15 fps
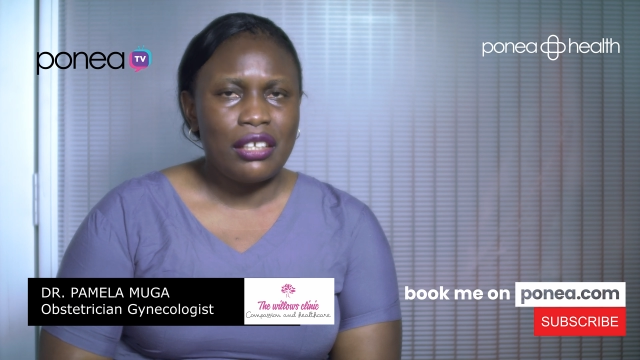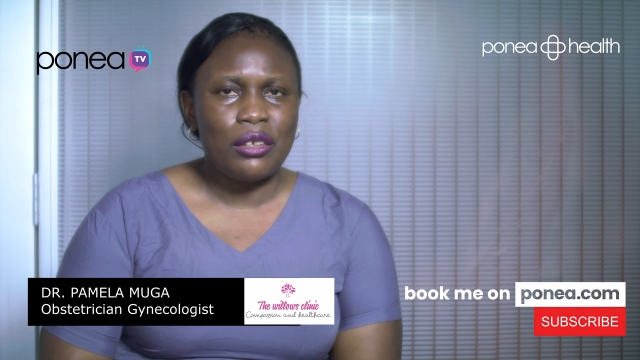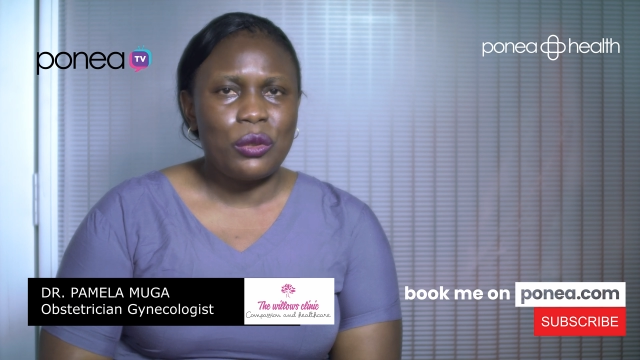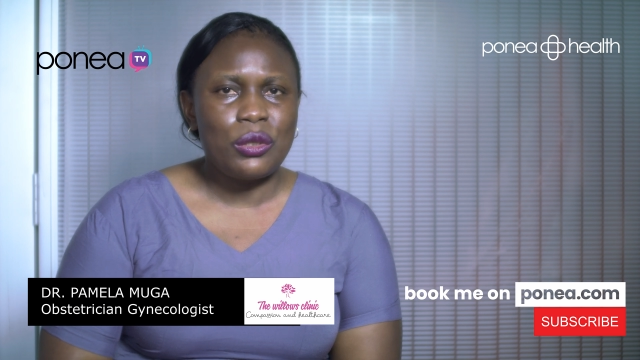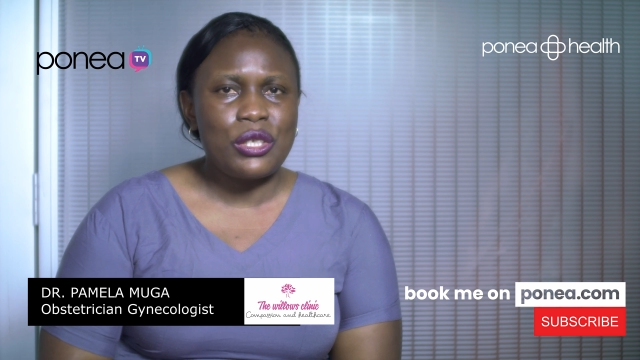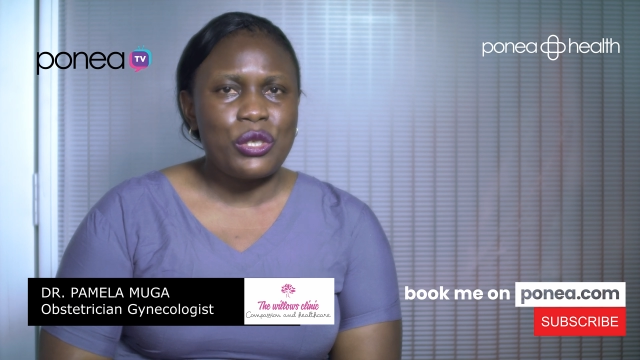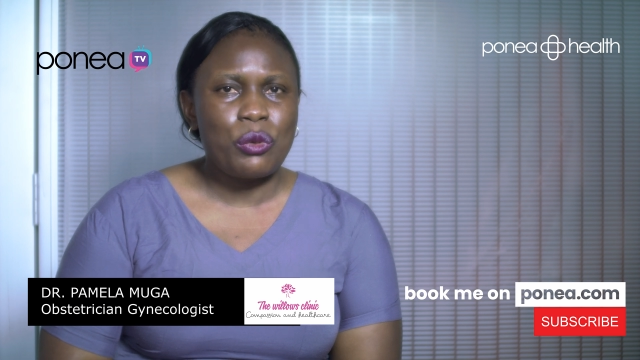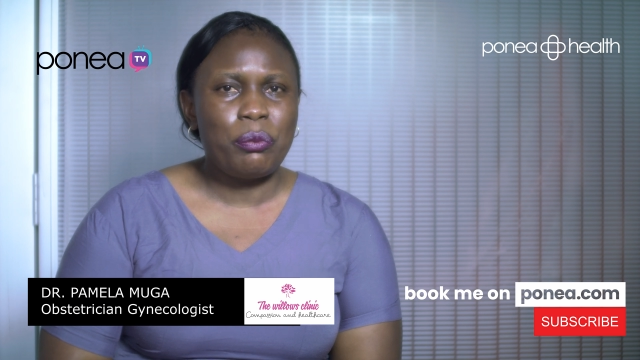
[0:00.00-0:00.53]

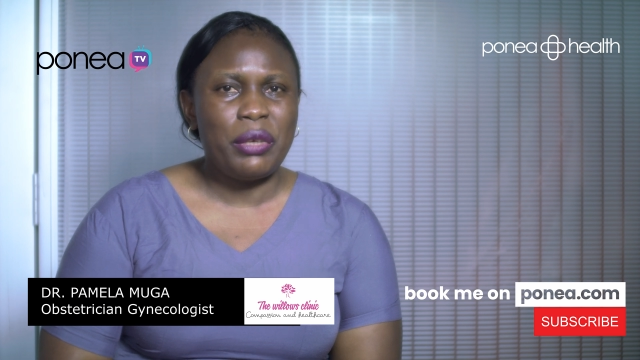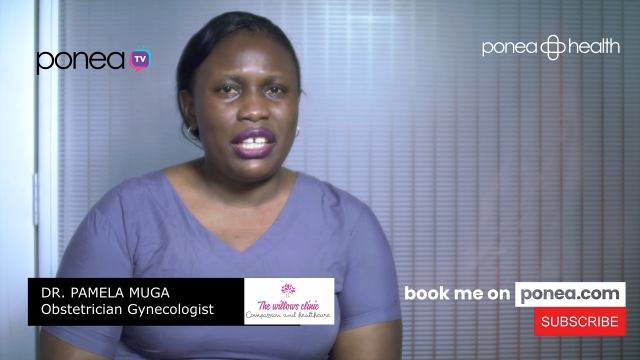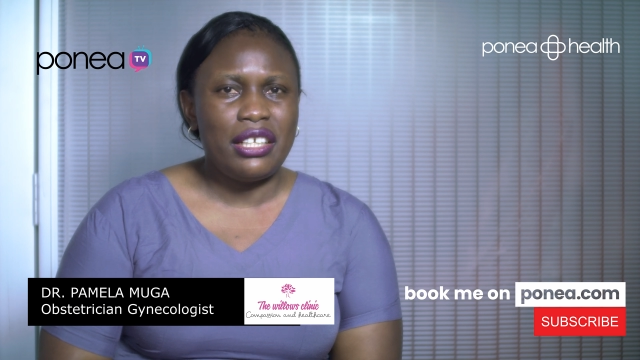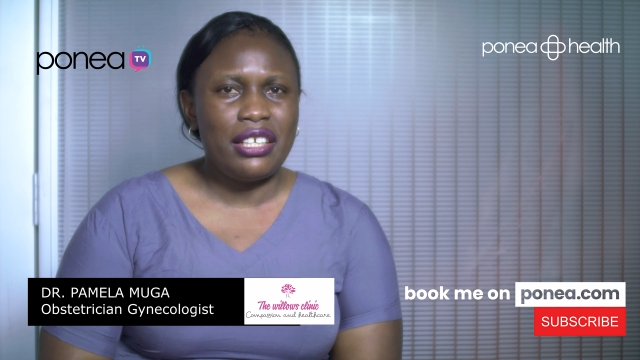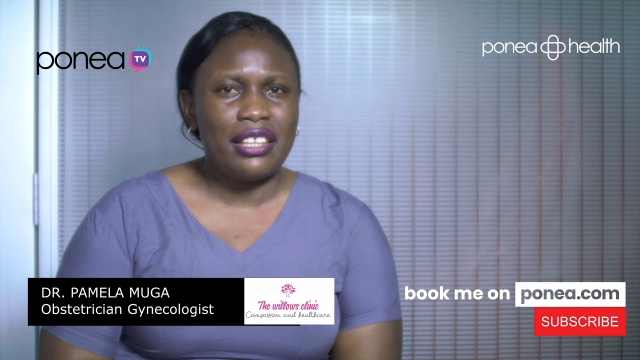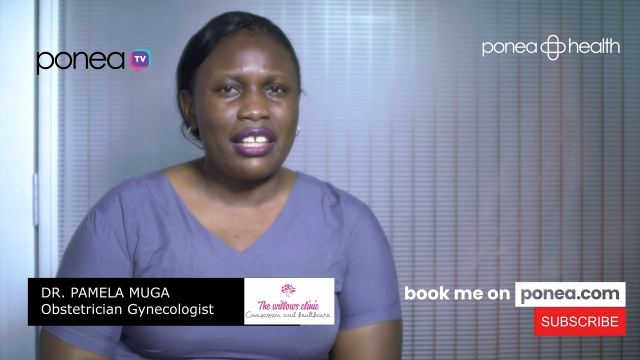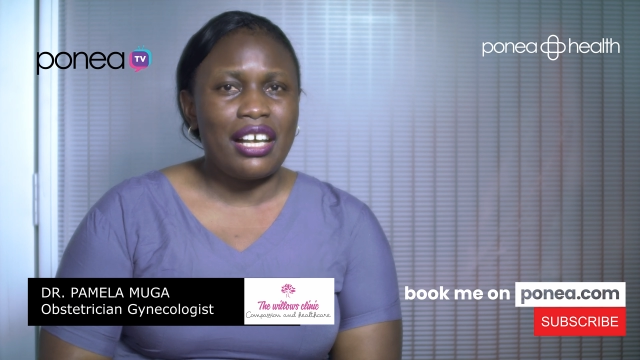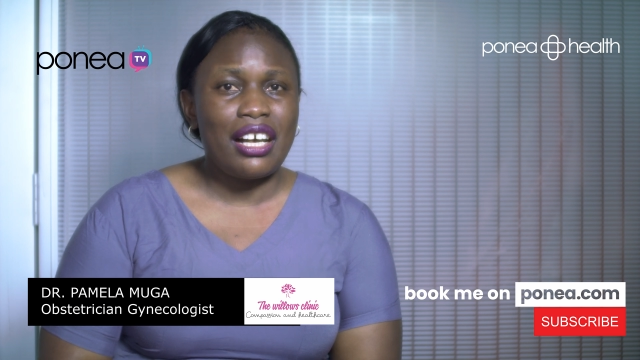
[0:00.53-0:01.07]
Also,
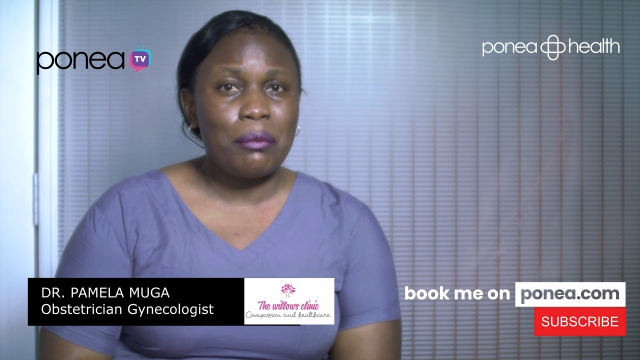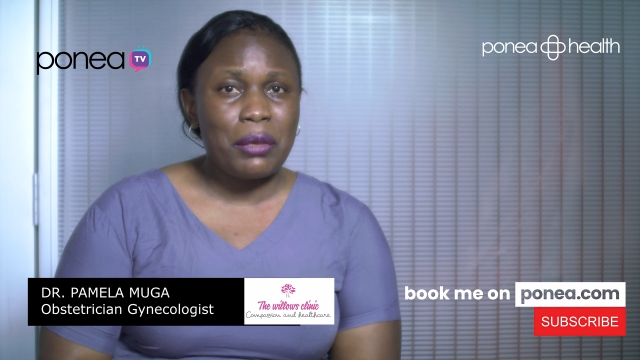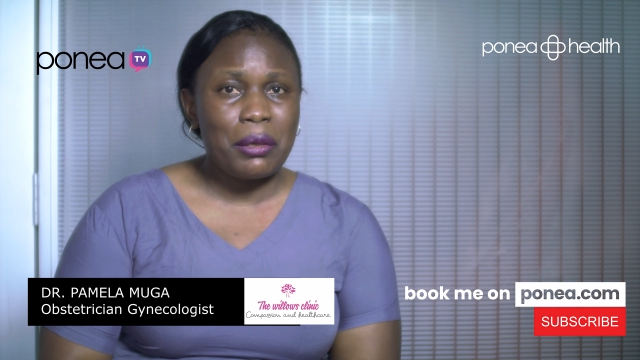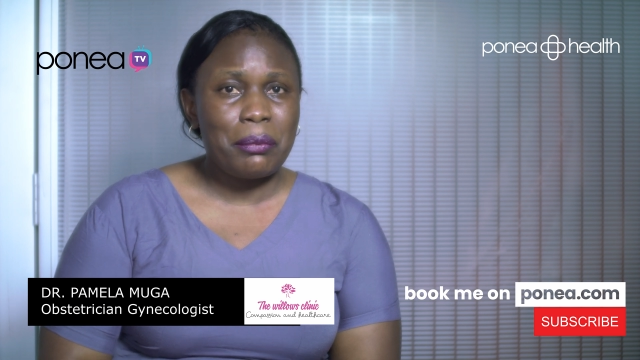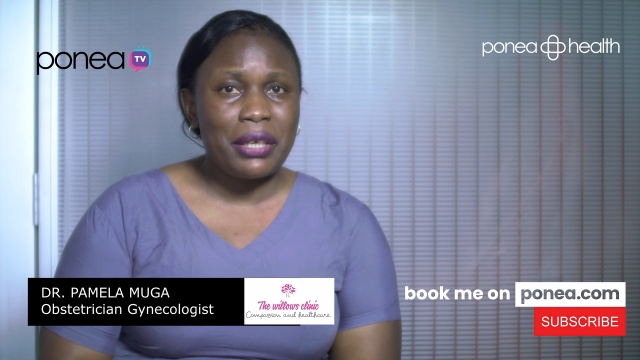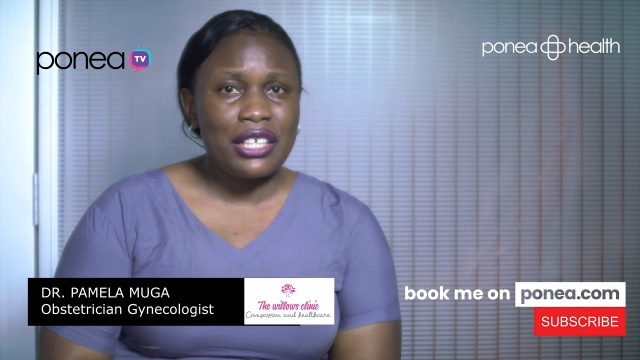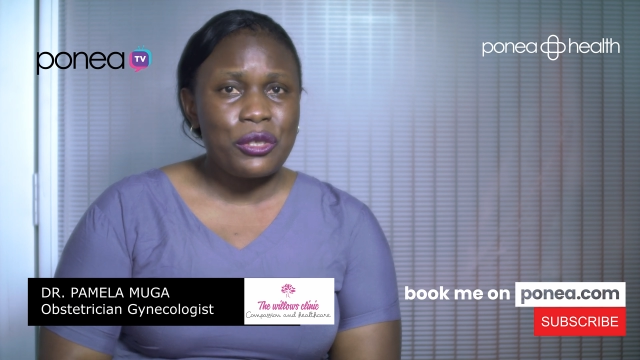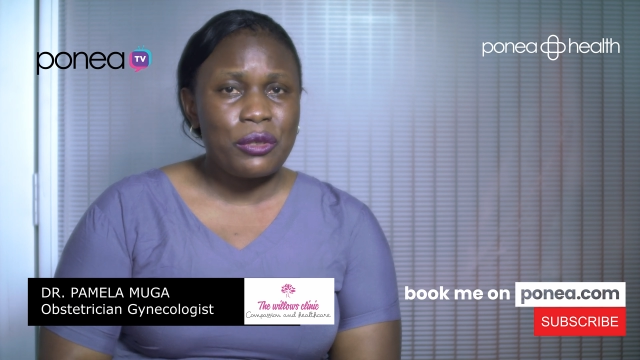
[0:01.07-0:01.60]
pain in the upper
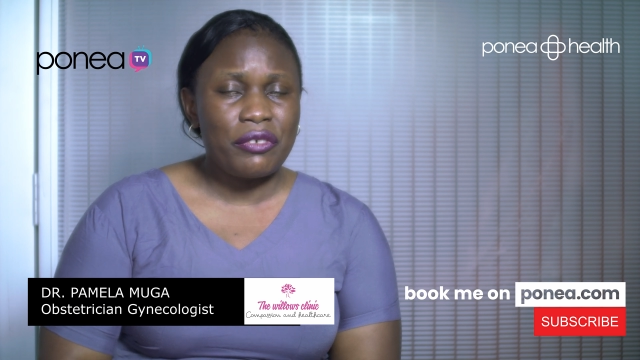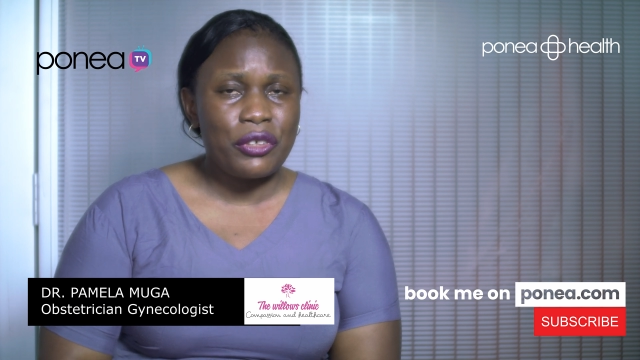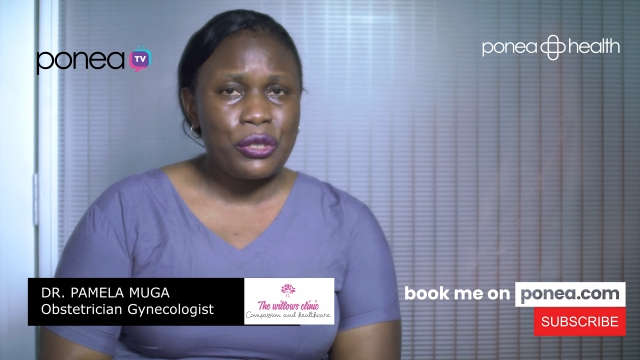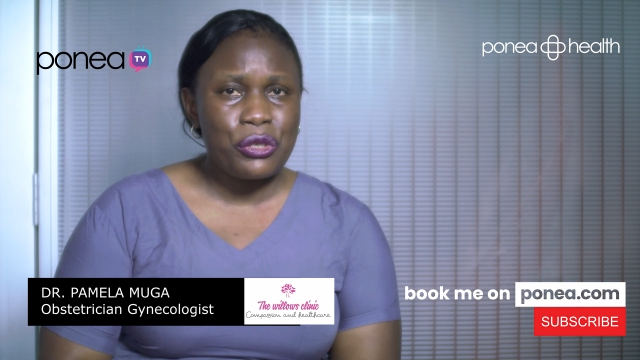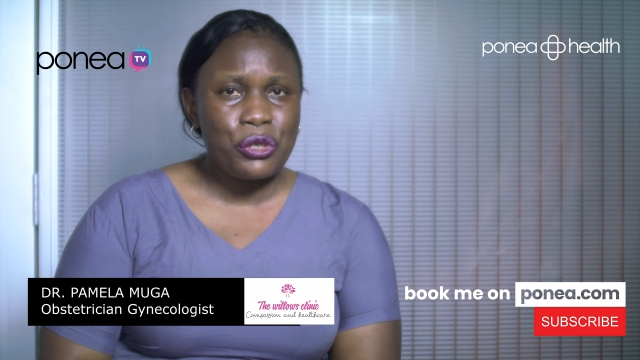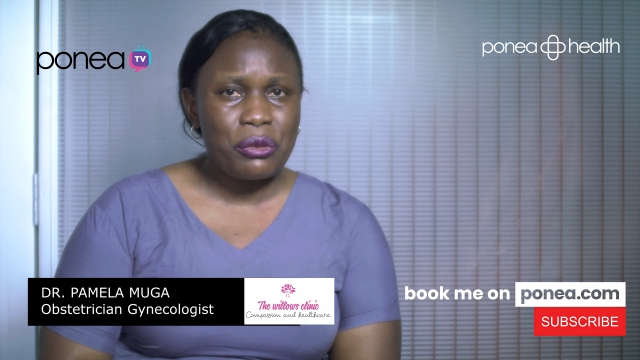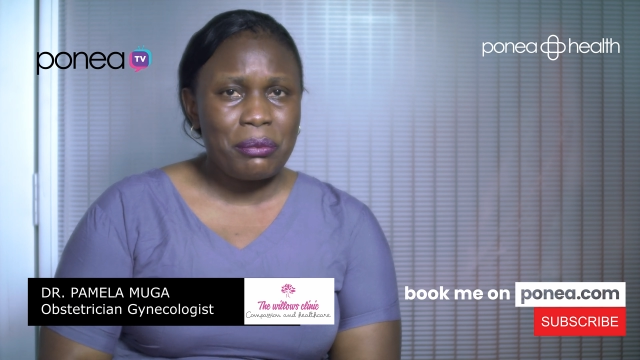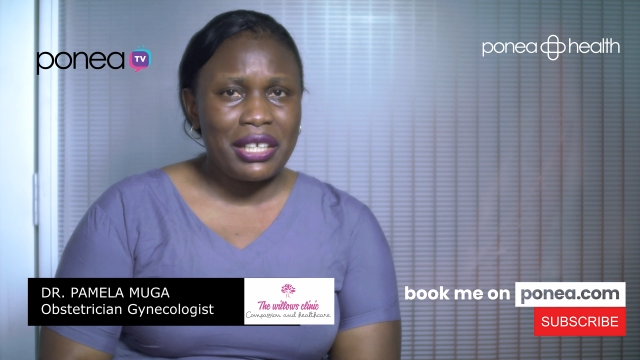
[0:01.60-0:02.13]
part of your
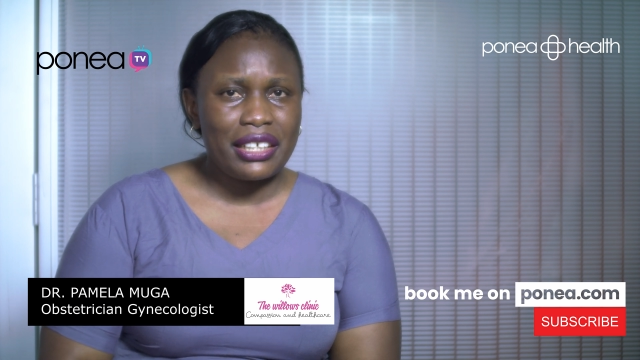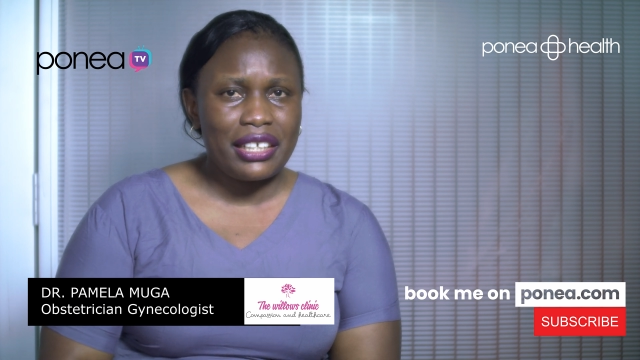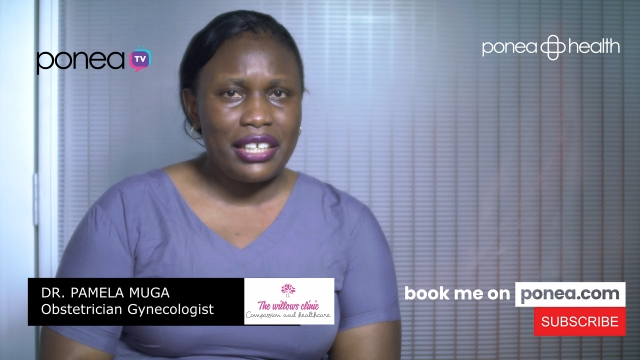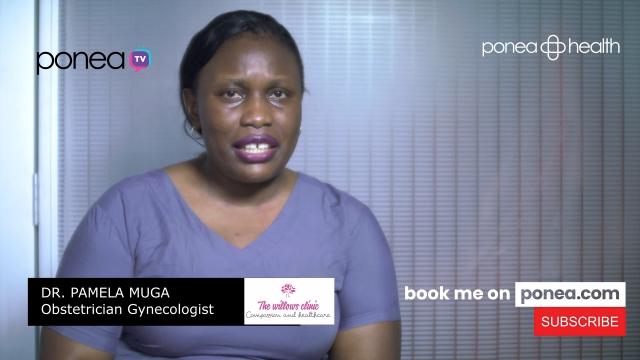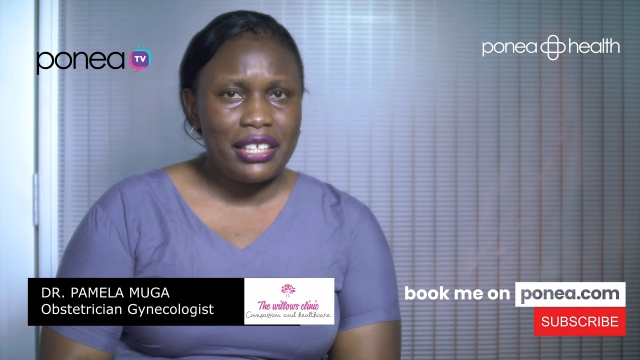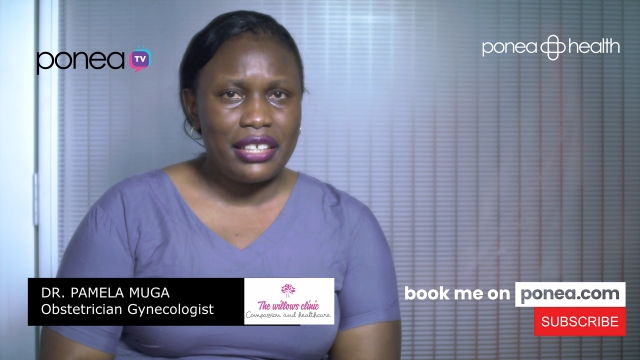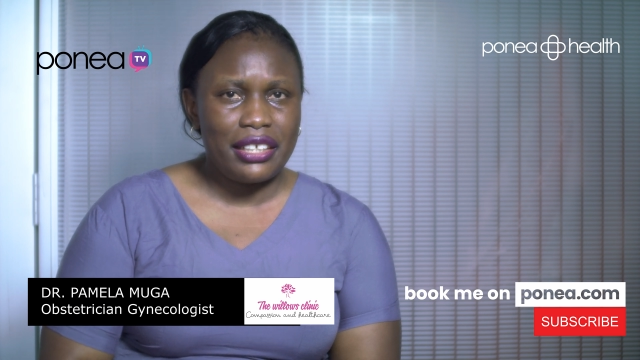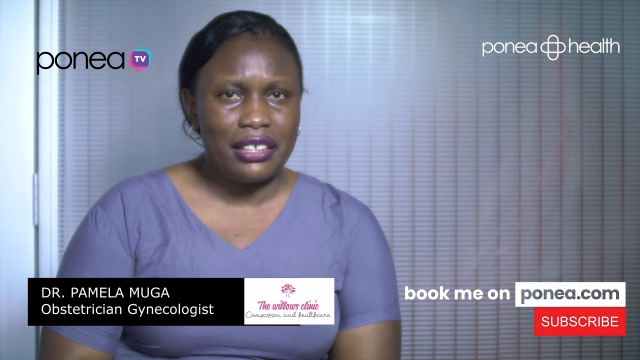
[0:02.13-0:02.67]
stomach
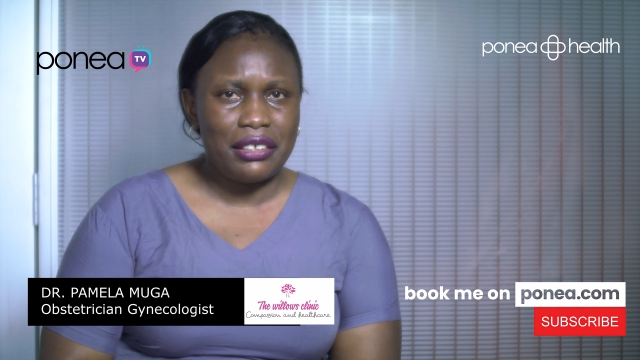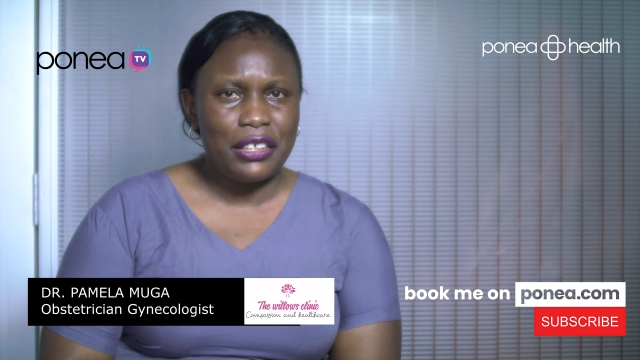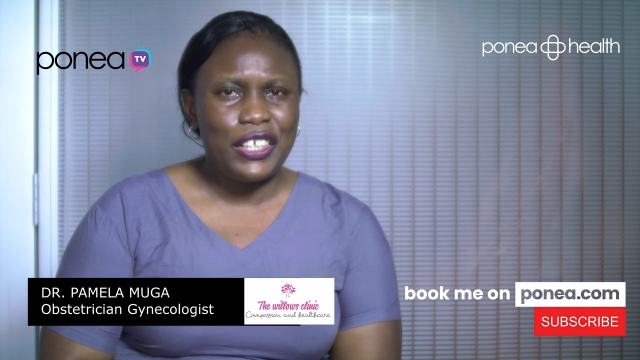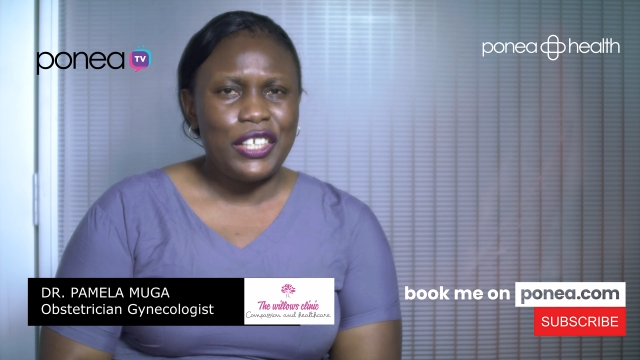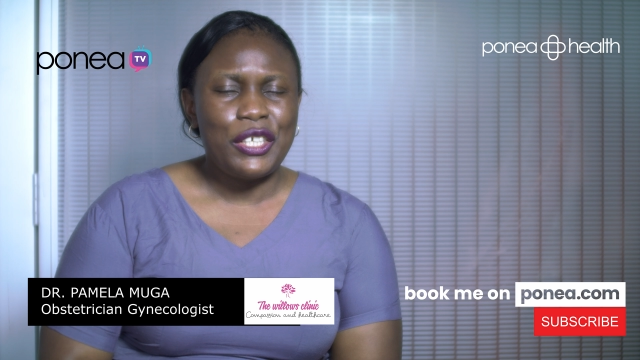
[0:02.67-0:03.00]
area.